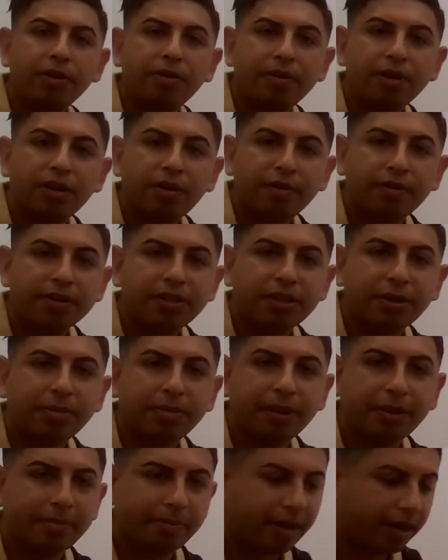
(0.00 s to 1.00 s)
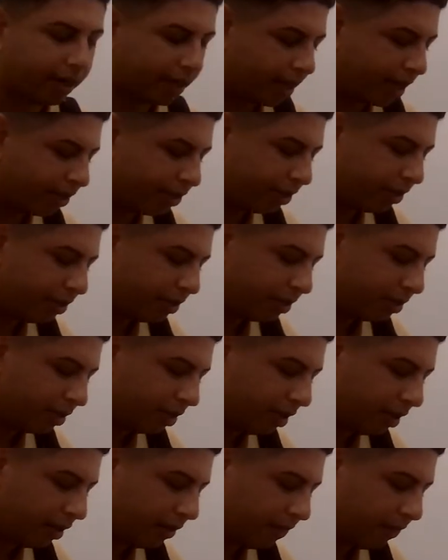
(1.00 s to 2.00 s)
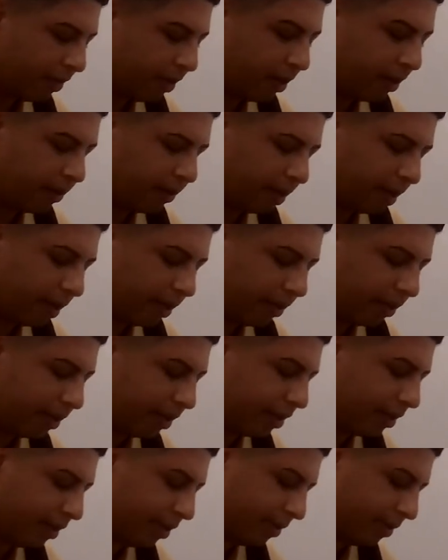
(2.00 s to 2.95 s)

I'll be going over some of the medications for y'all, and